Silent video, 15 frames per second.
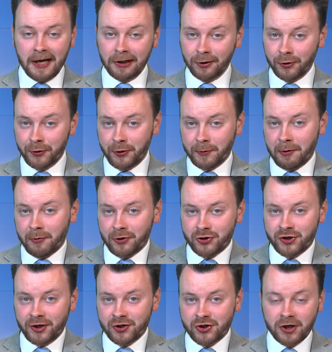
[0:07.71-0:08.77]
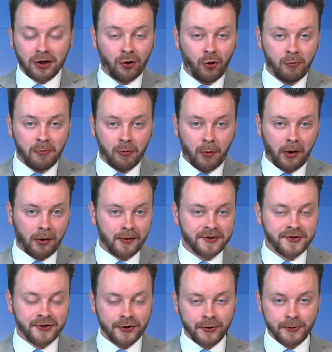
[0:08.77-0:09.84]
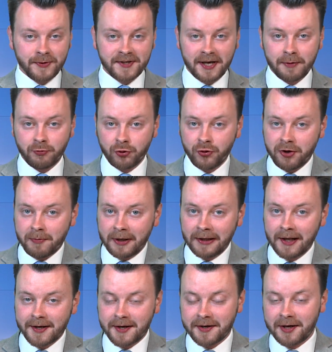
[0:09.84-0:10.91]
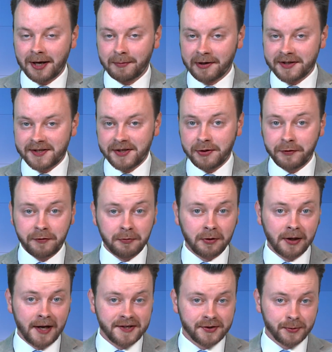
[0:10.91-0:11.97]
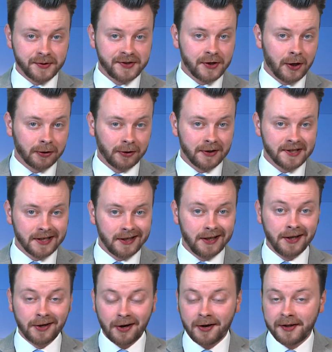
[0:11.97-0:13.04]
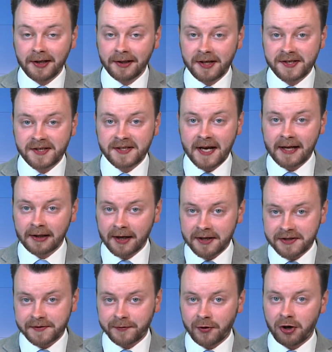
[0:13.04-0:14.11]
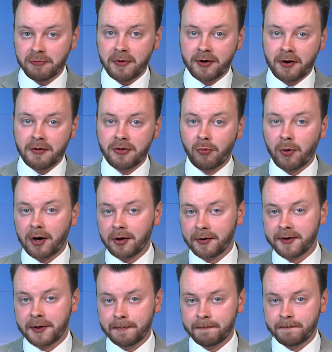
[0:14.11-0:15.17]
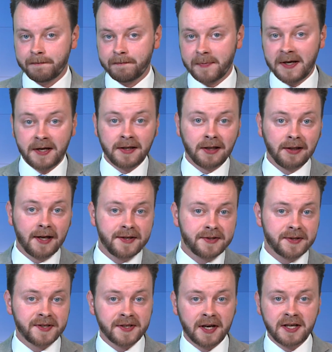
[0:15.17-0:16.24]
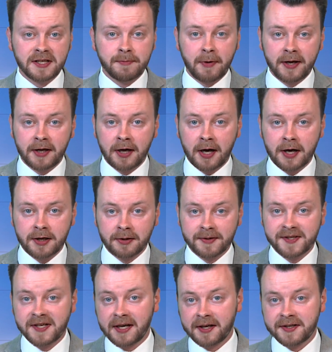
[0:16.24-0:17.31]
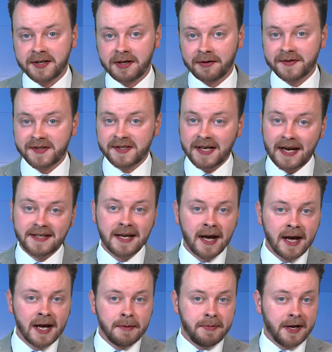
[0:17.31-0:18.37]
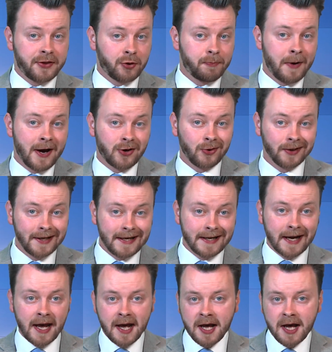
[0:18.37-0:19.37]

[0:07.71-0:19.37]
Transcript: Hello, you are watching Shalom World News. I'm Rudy McLennan coming to you from Glasgow, Scotland. Here are the latest headlines from around the world. In a letter signed by Cardinal Secretary of State Pietro Parolin,